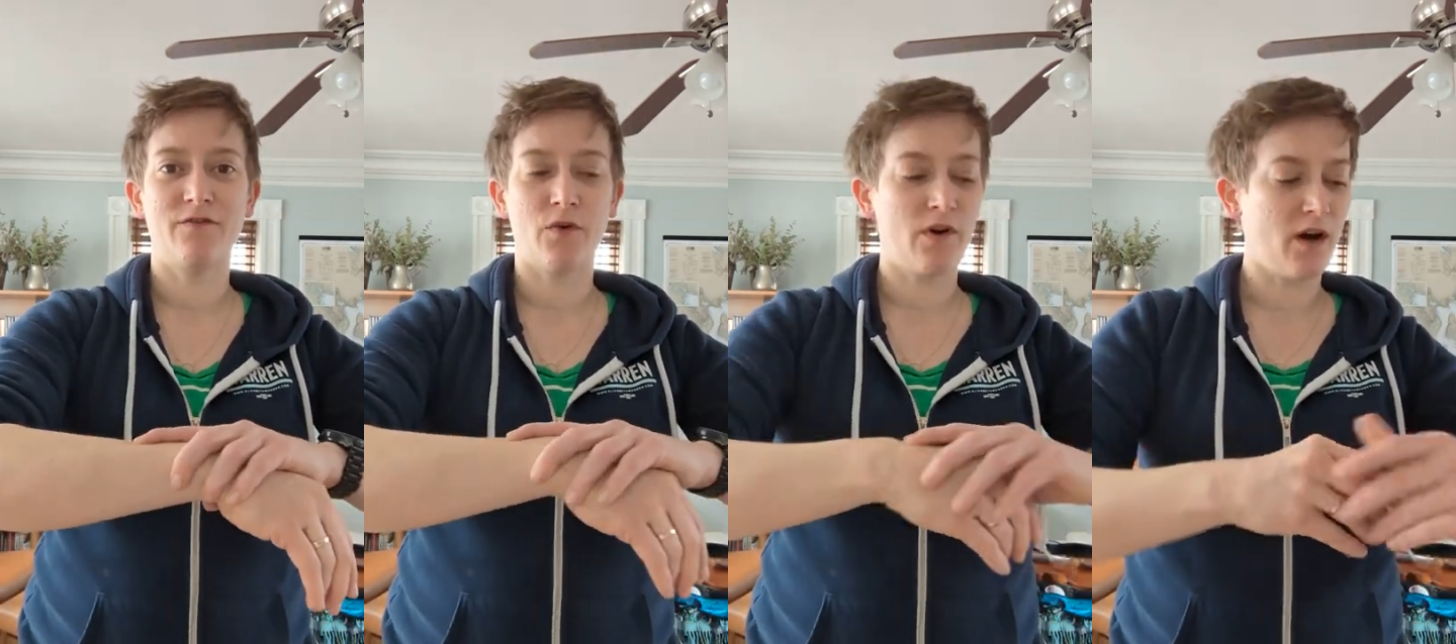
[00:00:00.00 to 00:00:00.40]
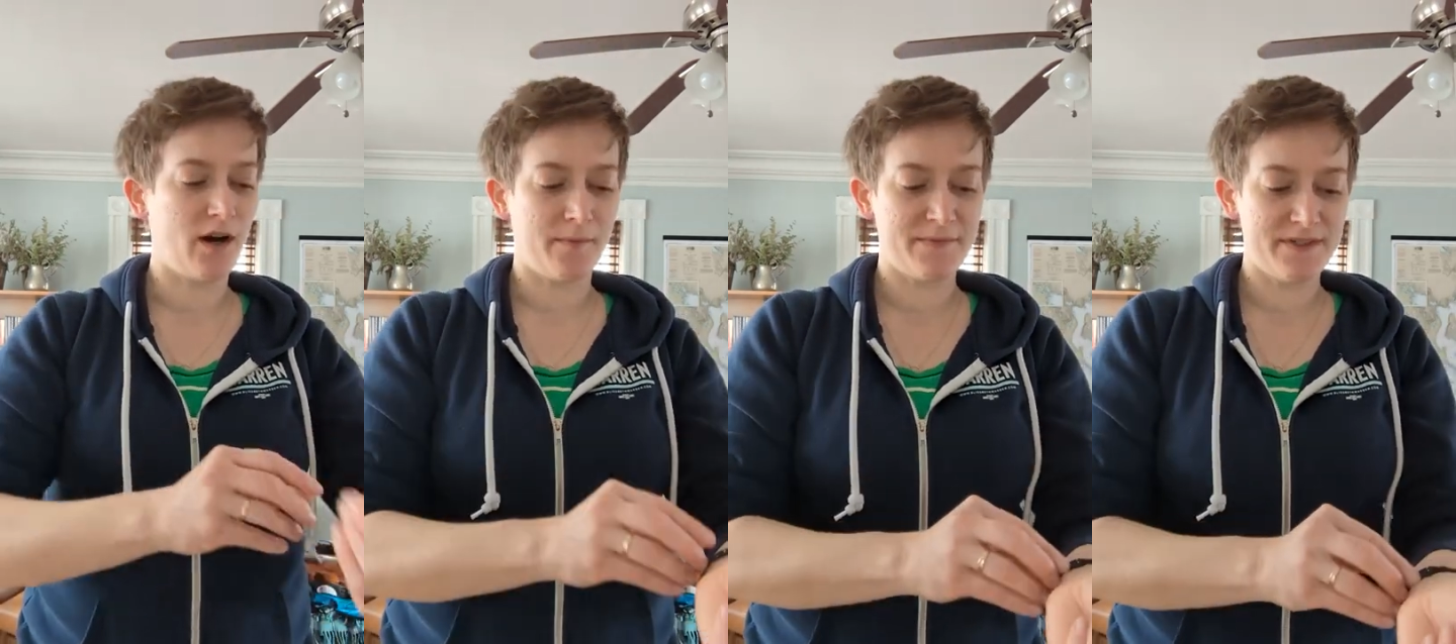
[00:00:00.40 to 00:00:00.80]

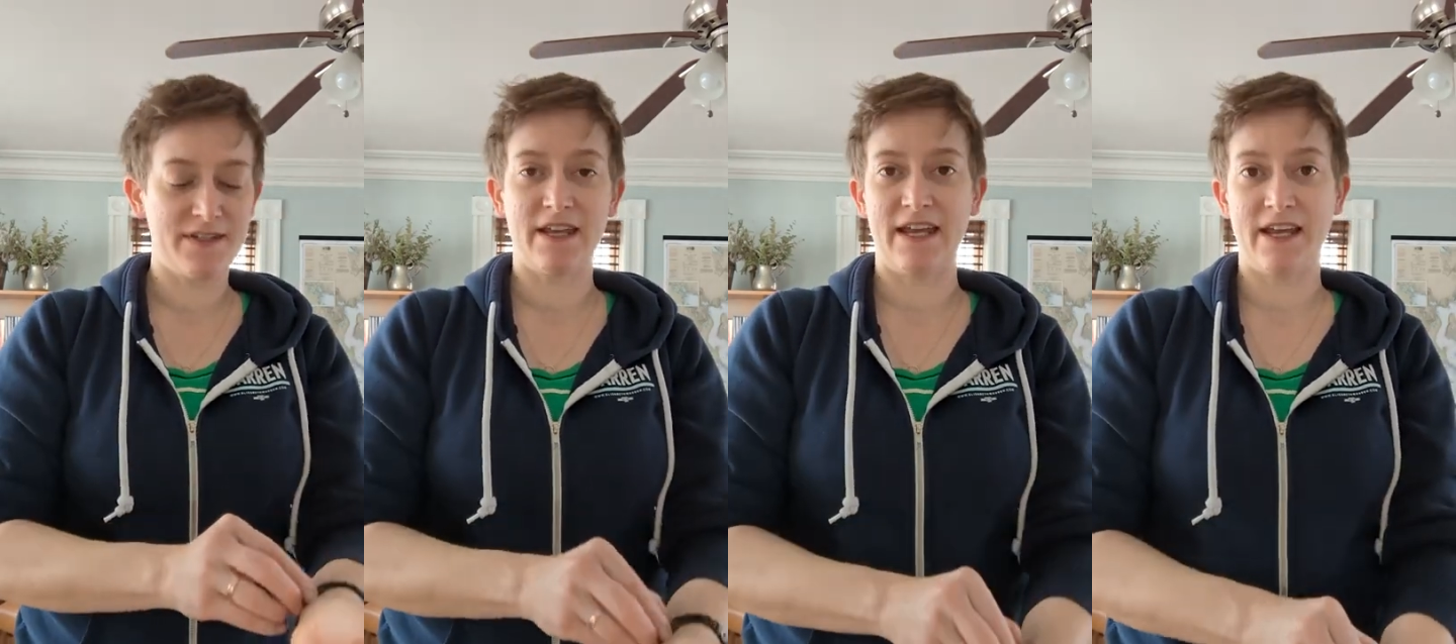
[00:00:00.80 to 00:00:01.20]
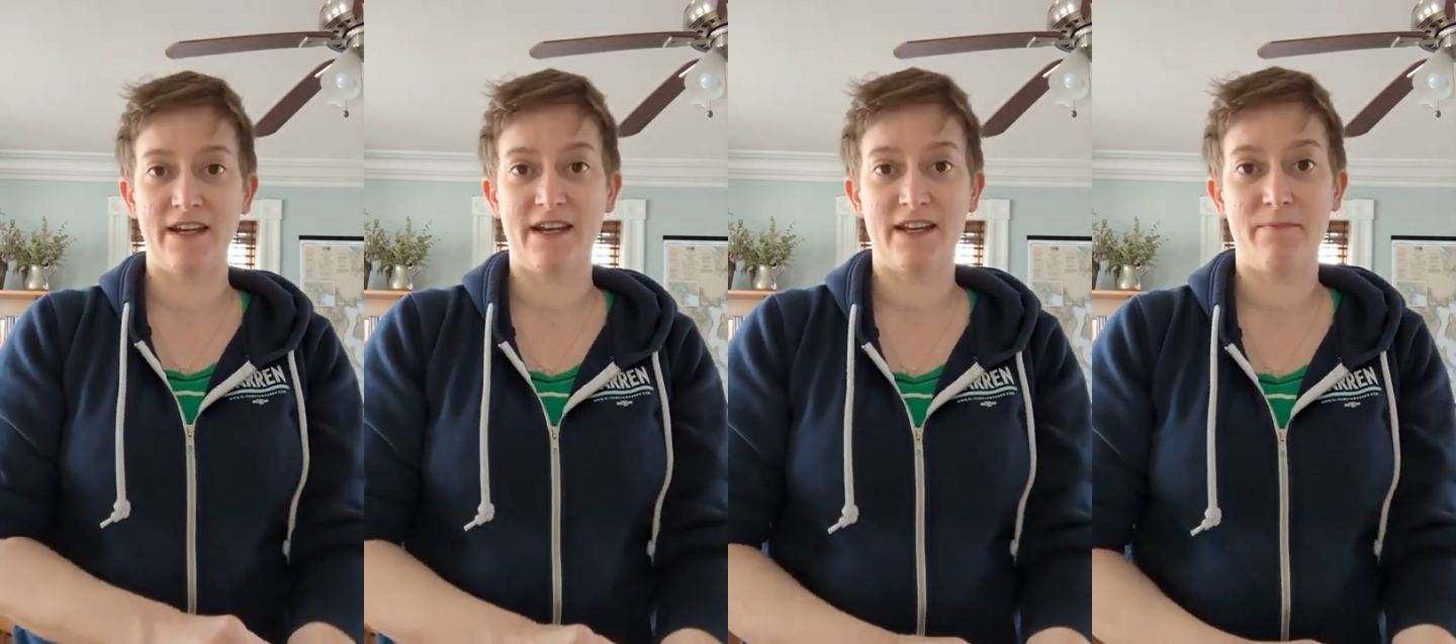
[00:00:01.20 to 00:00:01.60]
forearms
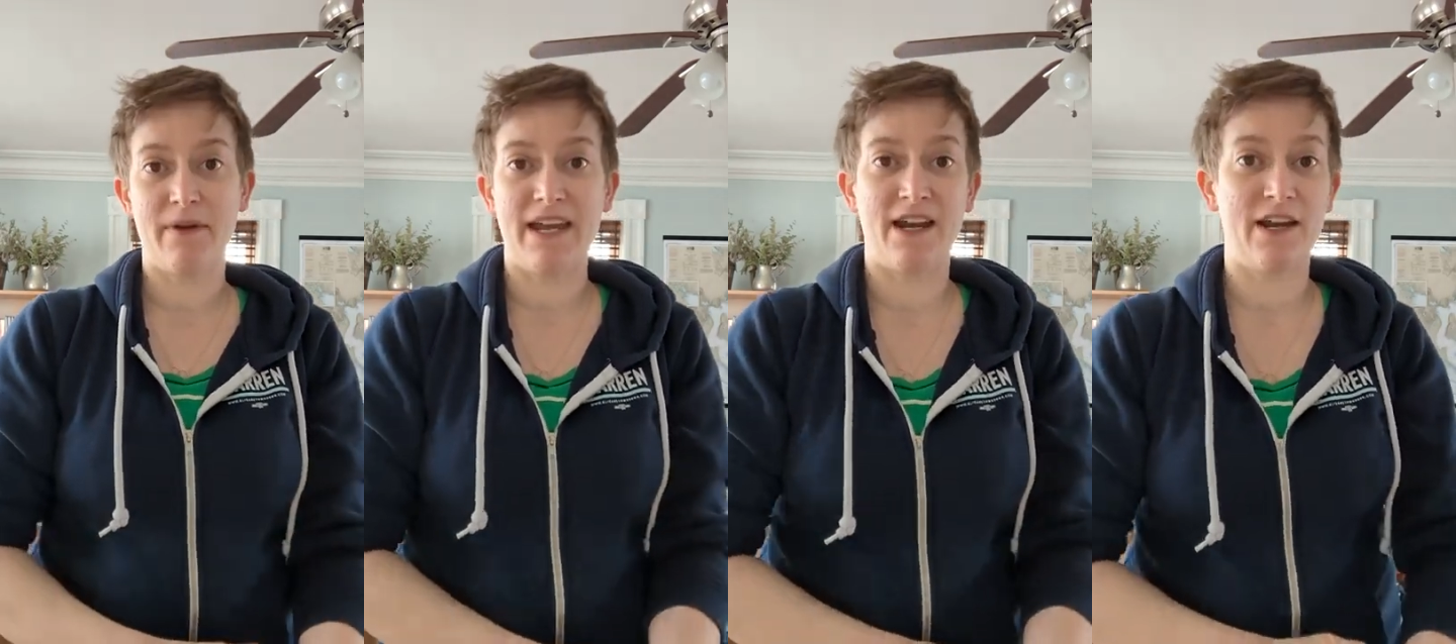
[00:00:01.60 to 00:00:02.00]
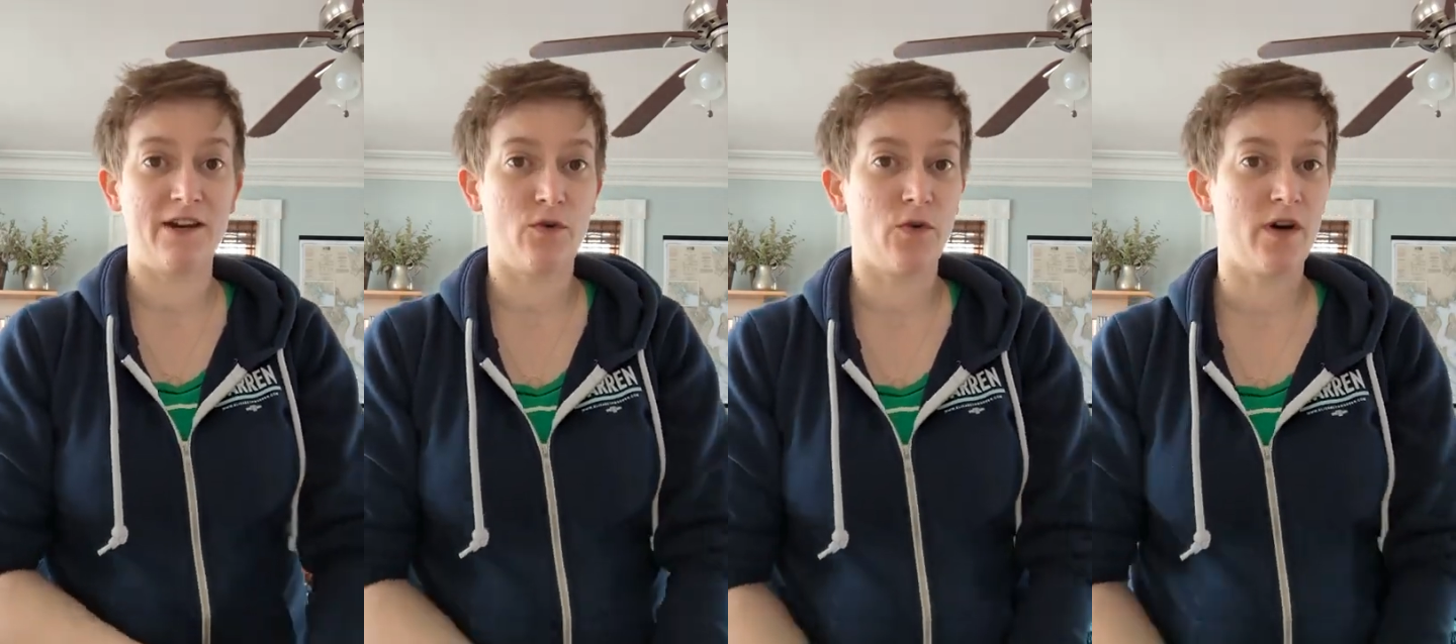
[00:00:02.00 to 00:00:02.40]
and any
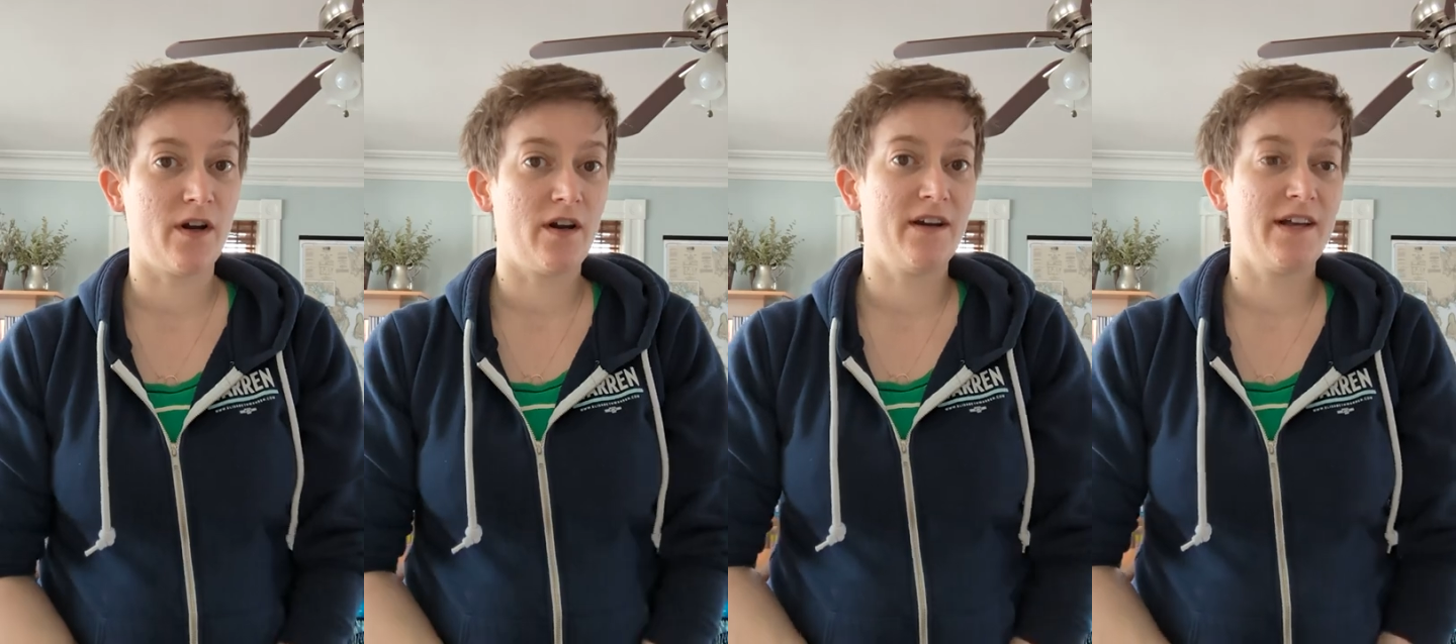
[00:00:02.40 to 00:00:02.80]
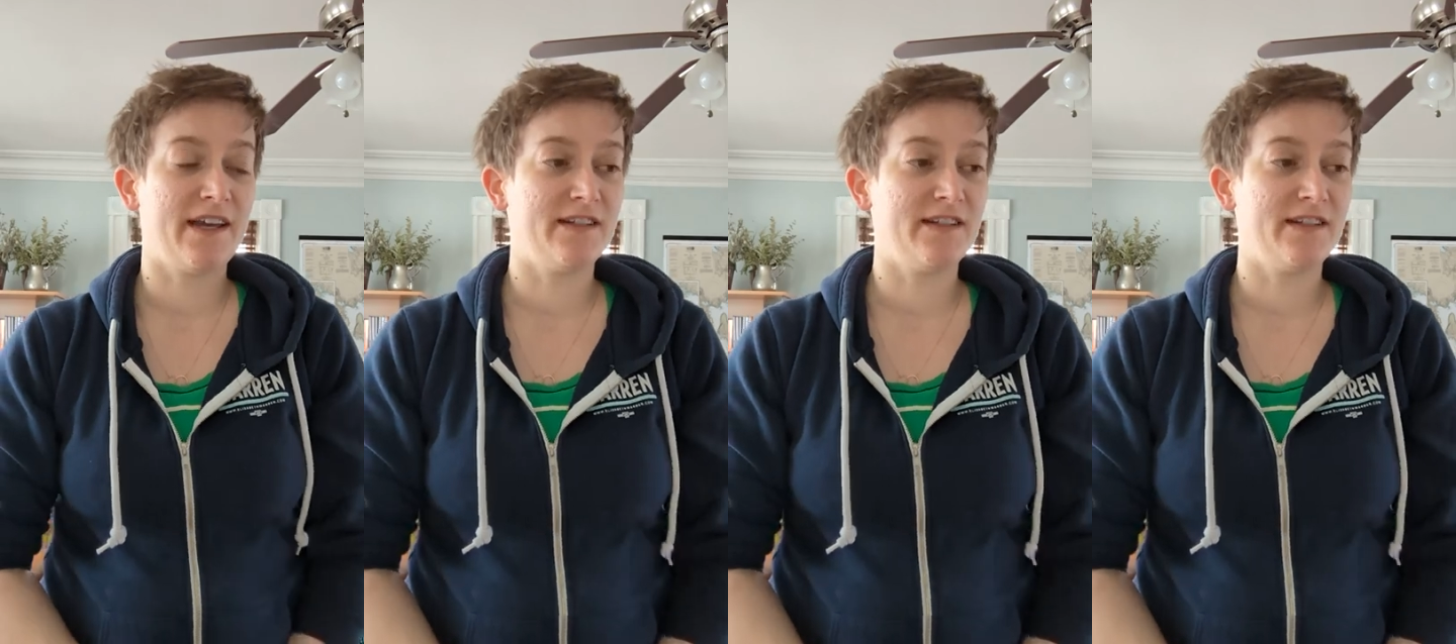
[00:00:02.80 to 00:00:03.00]
pain or